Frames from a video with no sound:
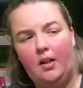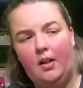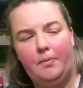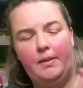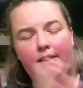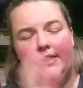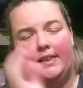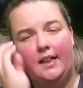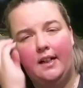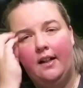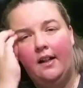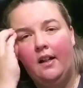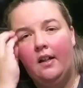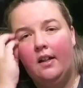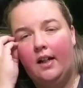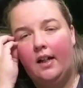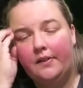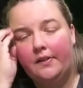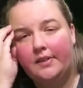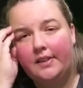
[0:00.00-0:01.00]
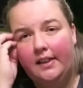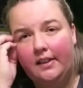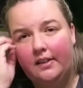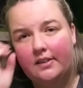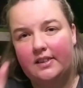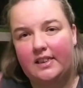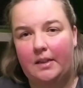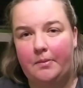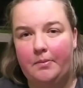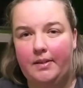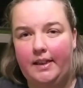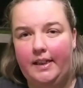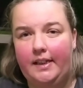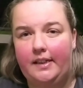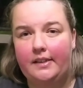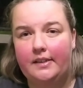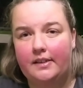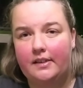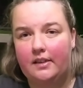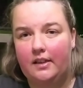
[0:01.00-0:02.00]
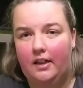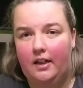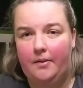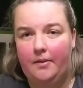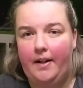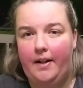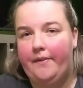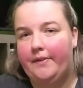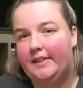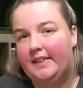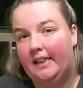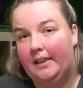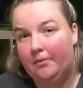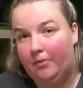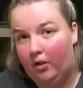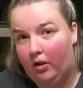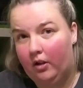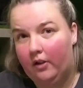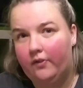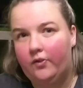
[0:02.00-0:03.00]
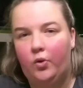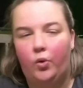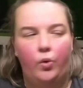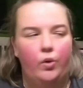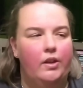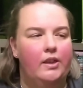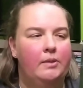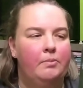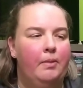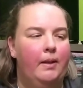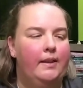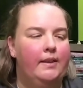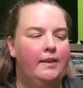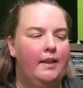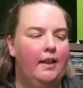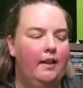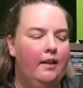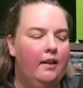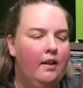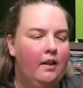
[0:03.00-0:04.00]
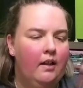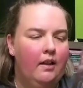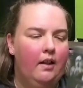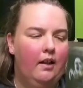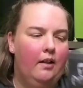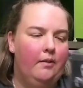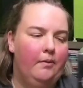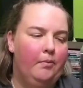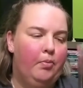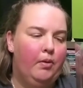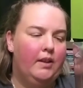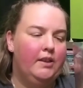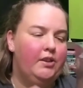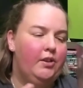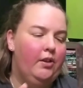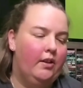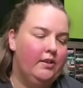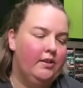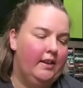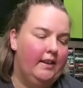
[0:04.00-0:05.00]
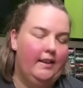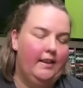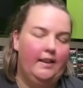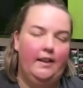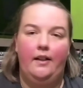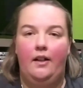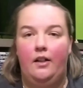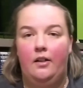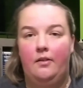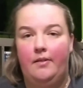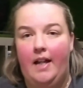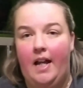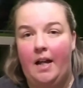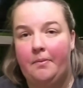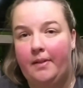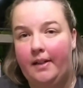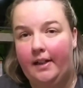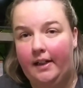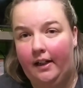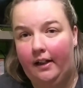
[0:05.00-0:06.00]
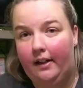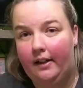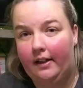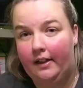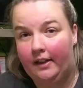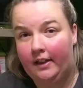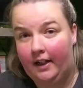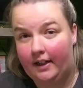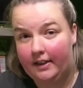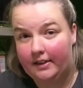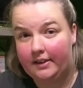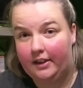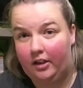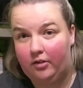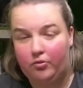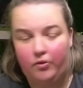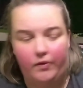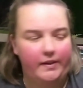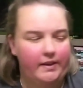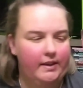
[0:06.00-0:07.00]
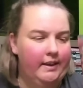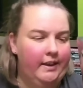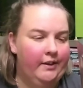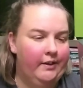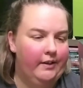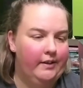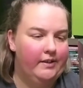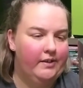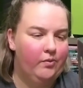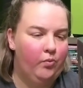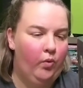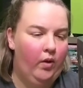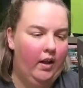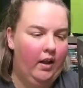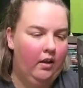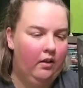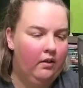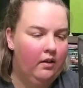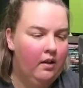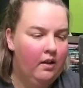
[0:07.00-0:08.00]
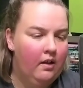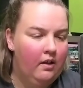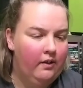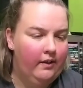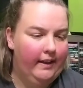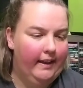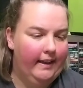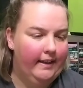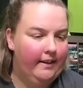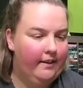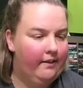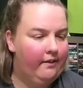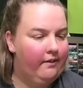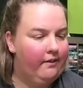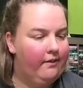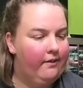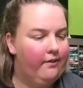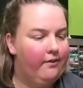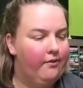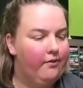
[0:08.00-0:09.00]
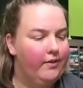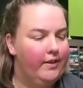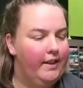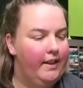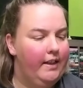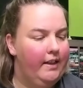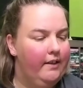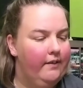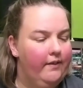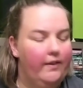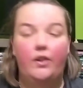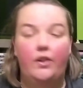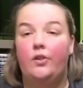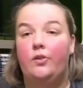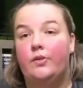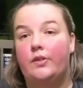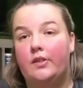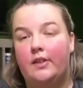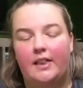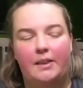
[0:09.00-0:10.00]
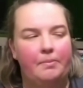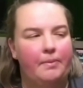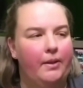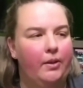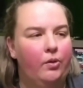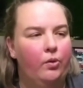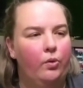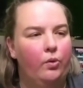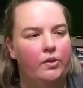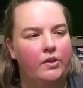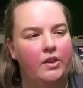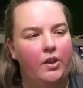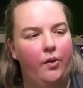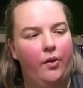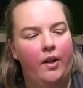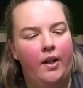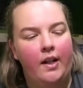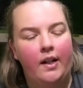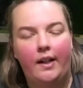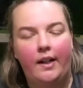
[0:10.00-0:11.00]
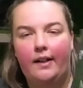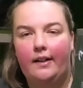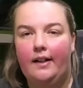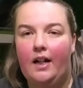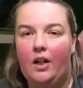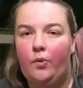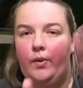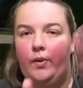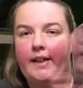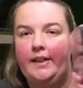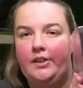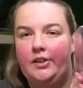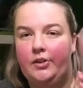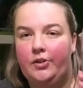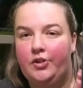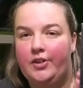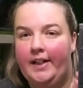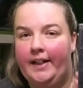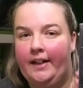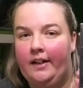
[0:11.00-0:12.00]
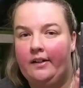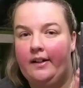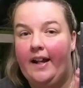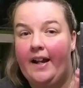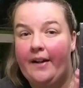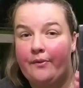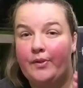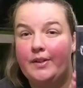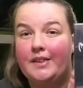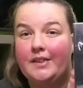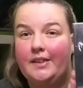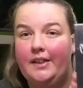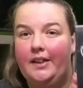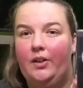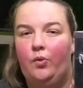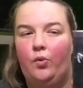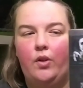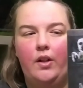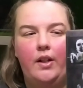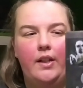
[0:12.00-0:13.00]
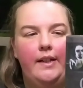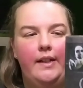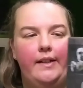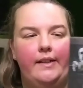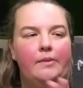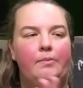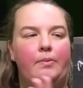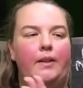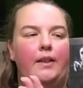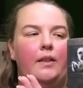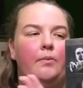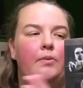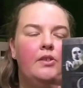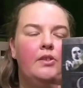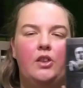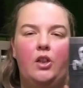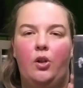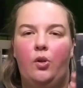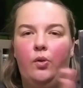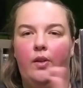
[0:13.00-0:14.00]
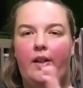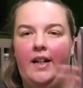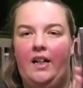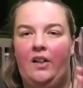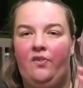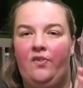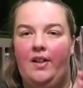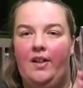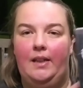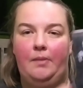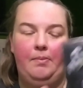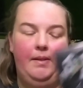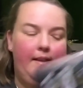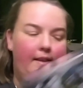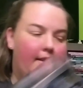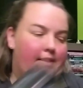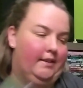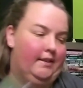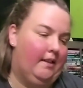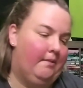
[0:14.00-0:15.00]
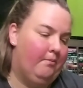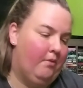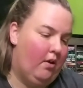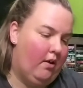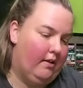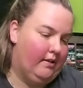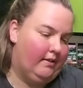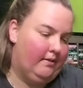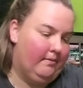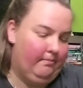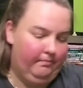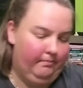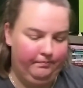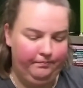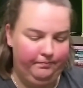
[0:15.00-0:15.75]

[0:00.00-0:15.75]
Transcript: But uh, I've seen some of these. Um, I haven't seen them all, of course. But uh, um, plus, you also get the um, Abbott and, and Costello movies in here as well. You get three of those. So that's pretty cool. So cannot wait to check out every single one of these. But I'm so glad he finally picked this up. Awesome.